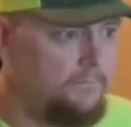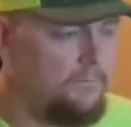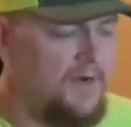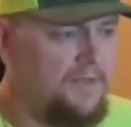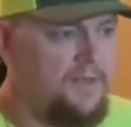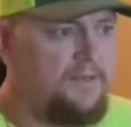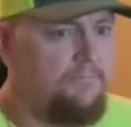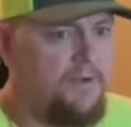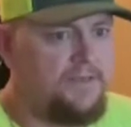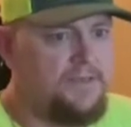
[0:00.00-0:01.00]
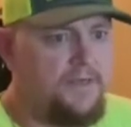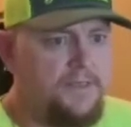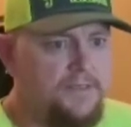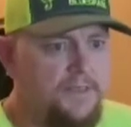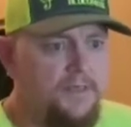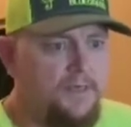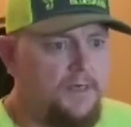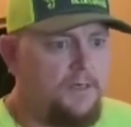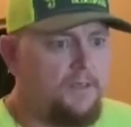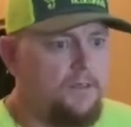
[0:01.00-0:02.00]
But I think the best thing is that
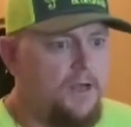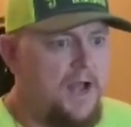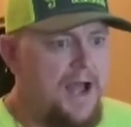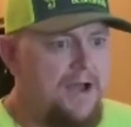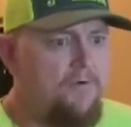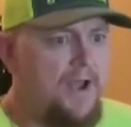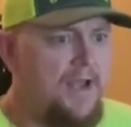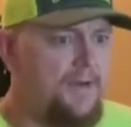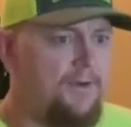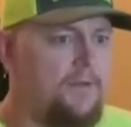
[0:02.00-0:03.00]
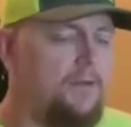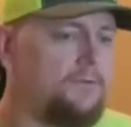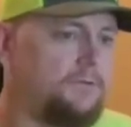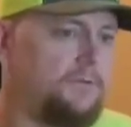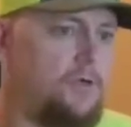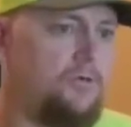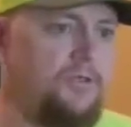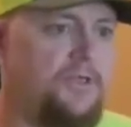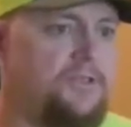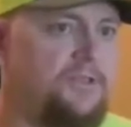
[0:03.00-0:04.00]
I ride long
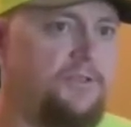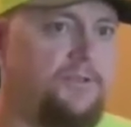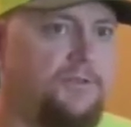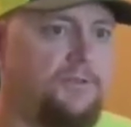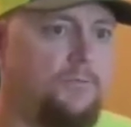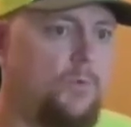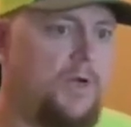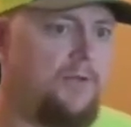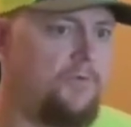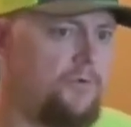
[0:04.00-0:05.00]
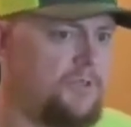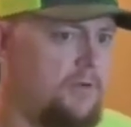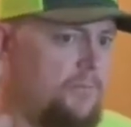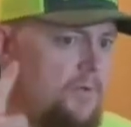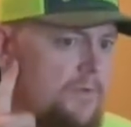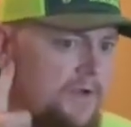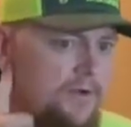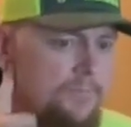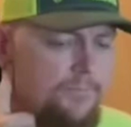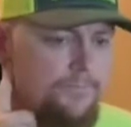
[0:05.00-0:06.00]
distance. What I'll do is I'll put
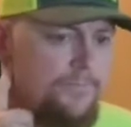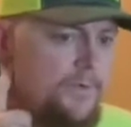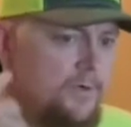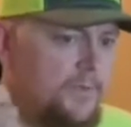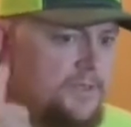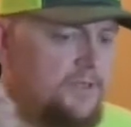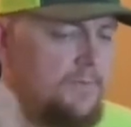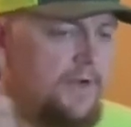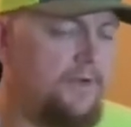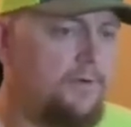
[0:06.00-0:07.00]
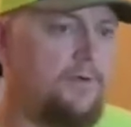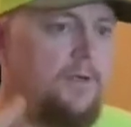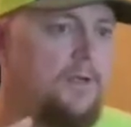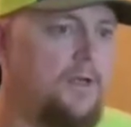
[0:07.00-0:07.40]
my earbuds in my ear